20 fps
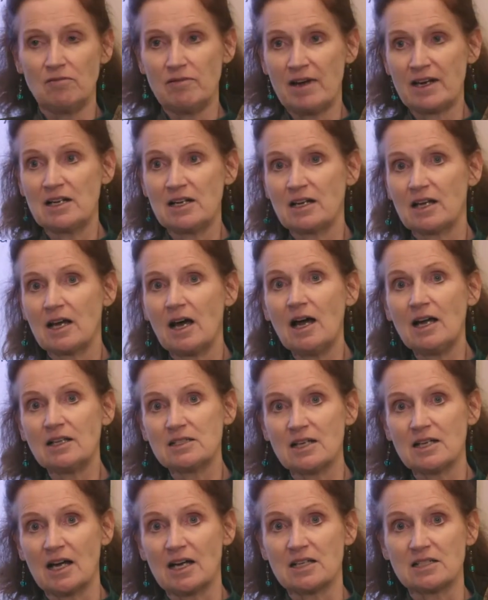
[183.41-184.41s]
regular car
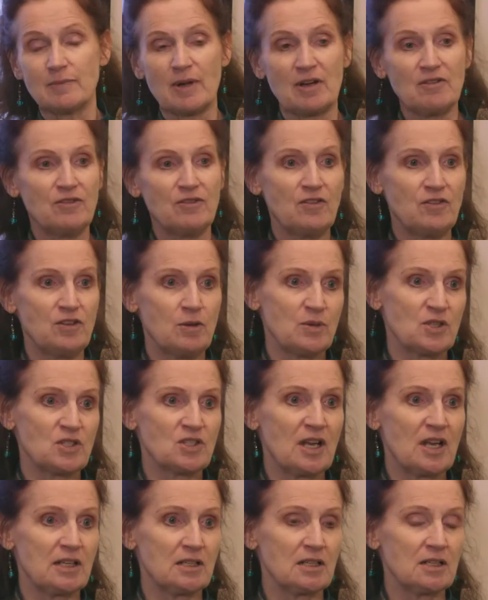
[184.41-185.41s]
tyre is about
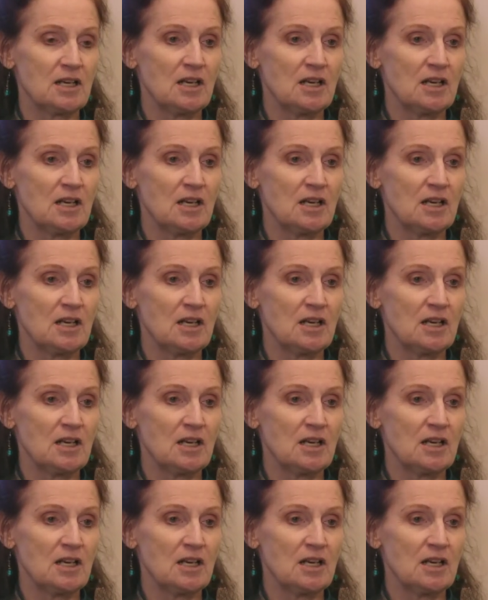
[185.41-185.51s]
50%.